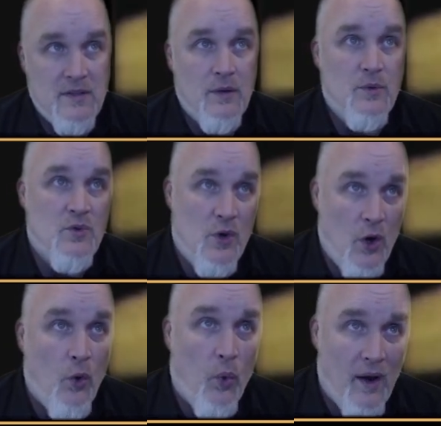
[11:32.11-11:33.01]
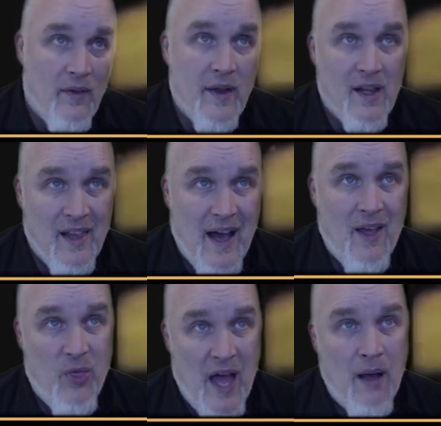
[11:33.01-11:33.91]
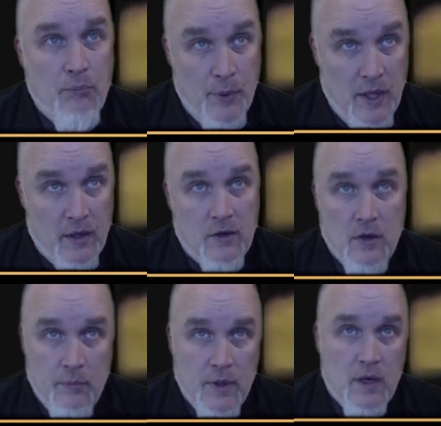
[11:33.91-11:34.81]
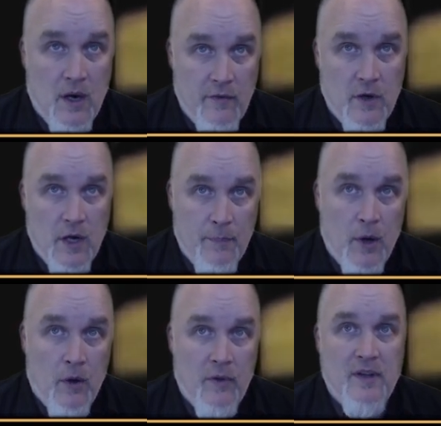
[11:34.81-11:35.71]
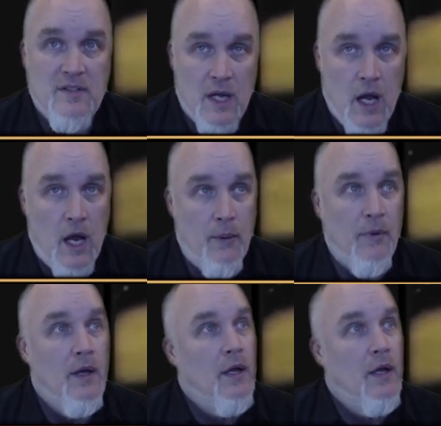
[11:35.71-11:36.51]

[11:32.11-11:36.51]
there was no way that a lie that big could have been covered up all this time.